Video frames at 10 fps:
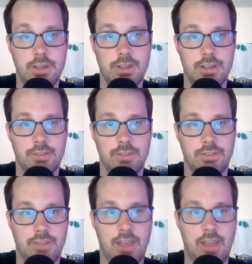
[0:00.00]
It is
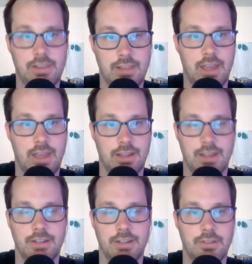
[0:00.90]
exactly that
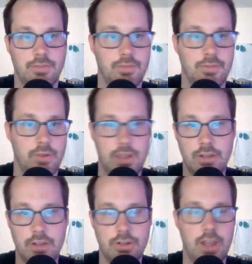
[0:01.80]
kind of
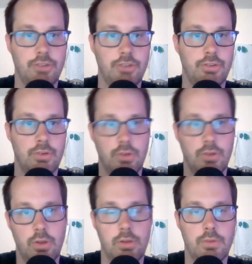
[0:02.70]
international,
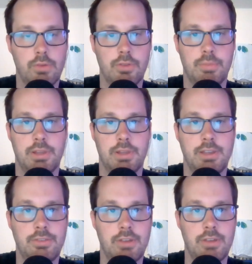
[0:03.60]
all over the
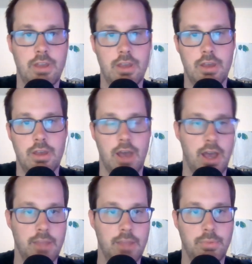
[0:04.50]
place,
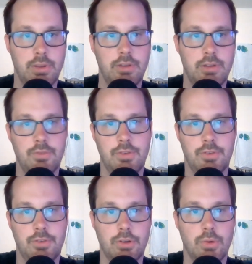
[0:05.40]
hybrid of
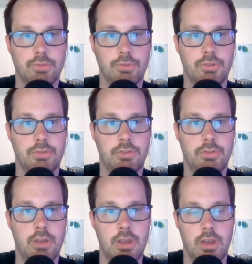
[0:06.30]
different cultures,
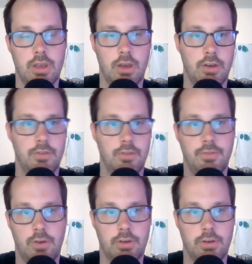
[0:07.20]
of
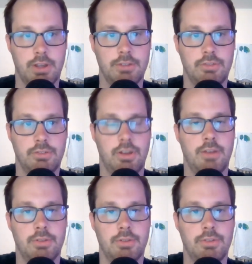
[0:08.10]
all kinds of
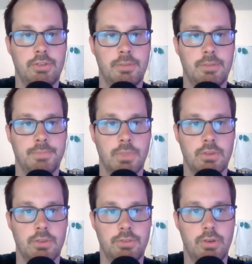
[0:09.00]
genres.
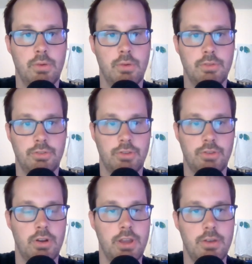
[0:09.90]
So to
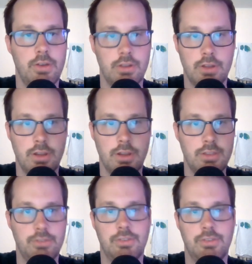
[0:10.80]
start out, none of
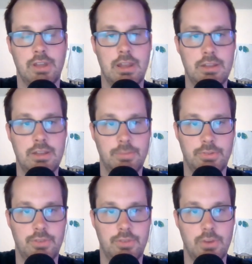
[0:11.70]
this is in any
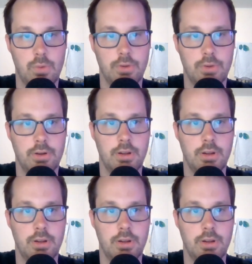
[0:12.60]
specific order.